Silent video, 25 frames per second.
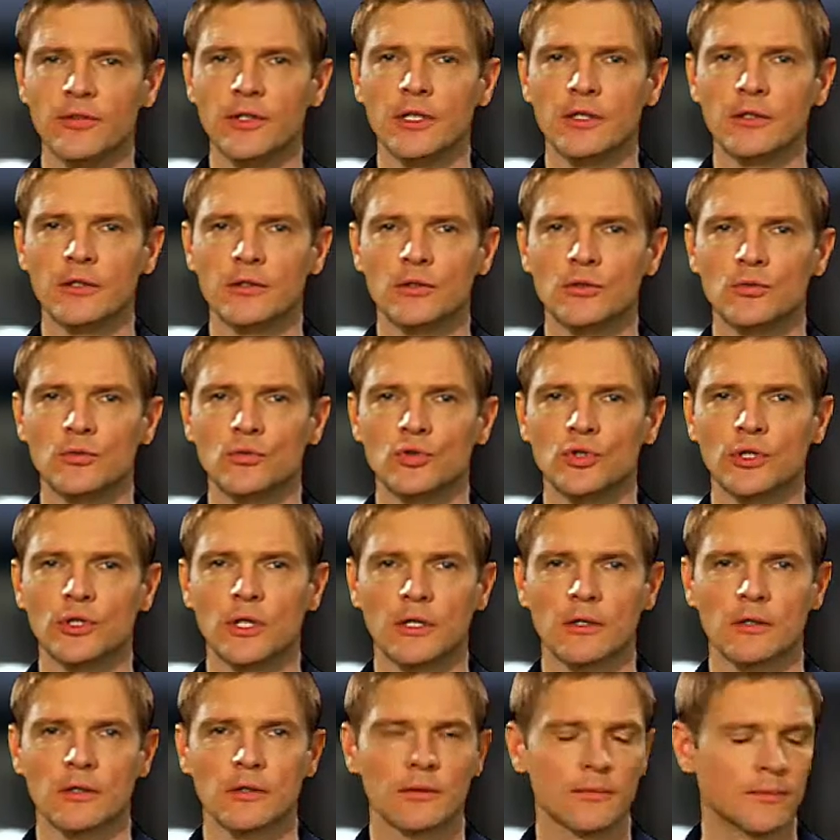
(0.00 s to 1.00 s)
mode on
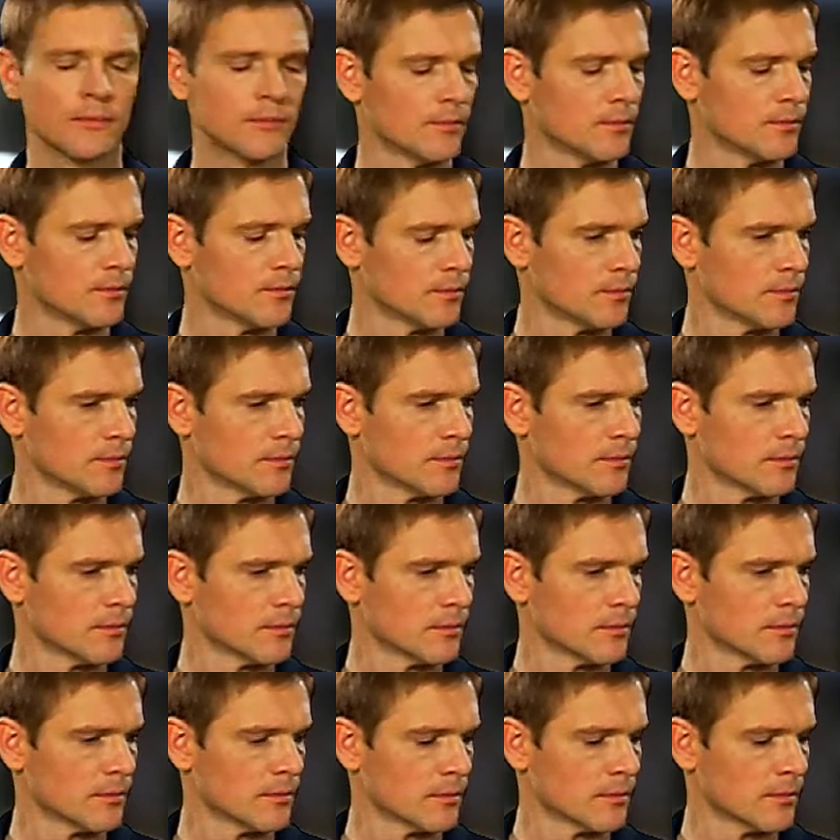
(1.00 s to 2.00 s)
the input
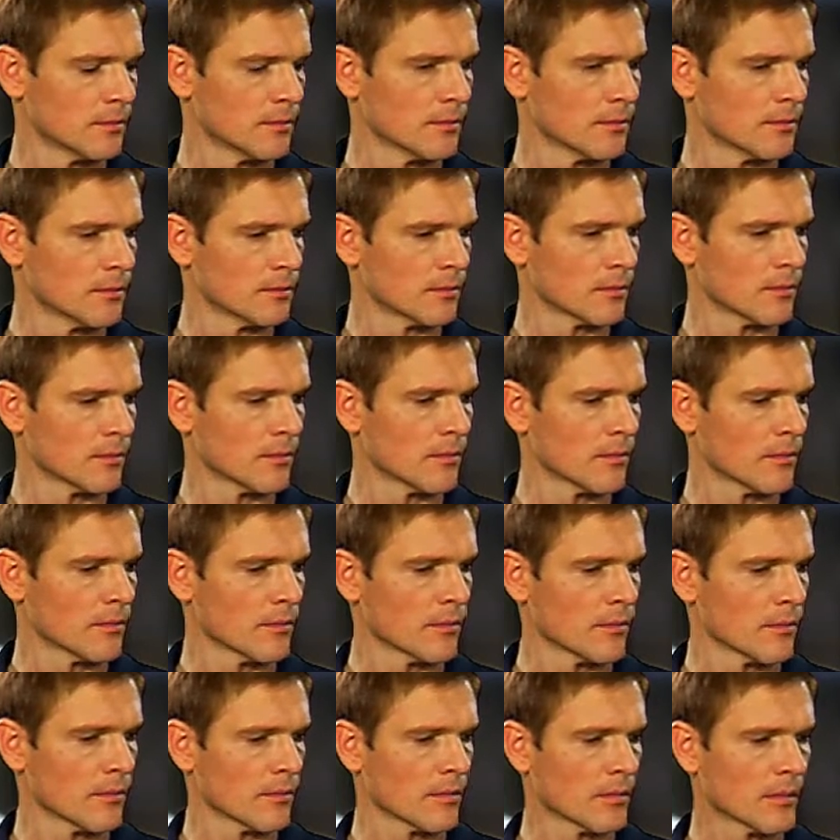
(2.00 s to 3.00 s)
side.
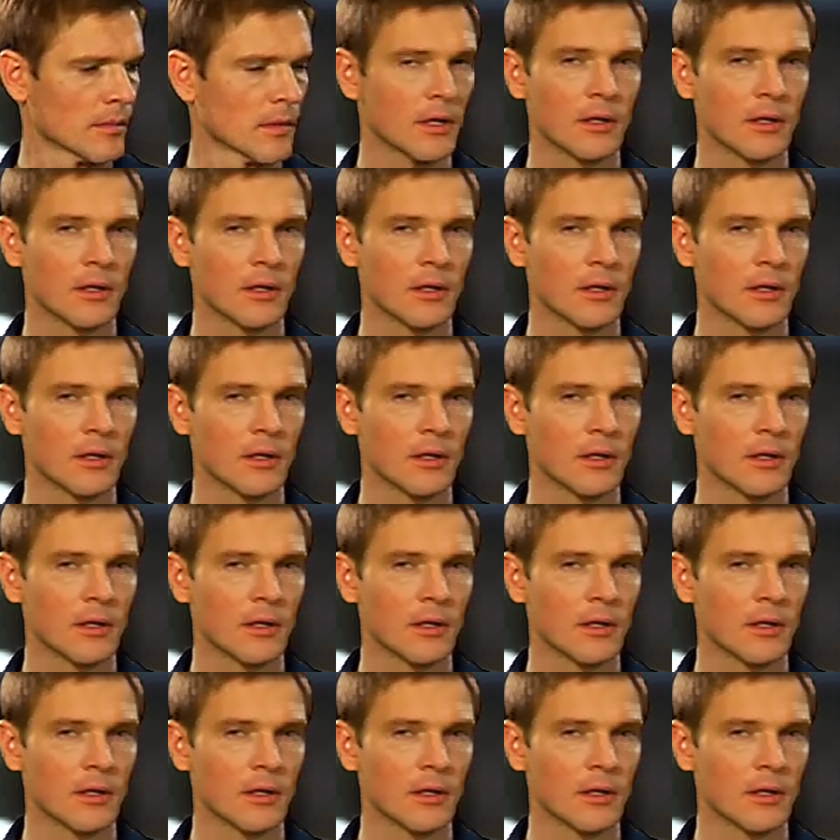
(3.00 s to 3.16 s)
If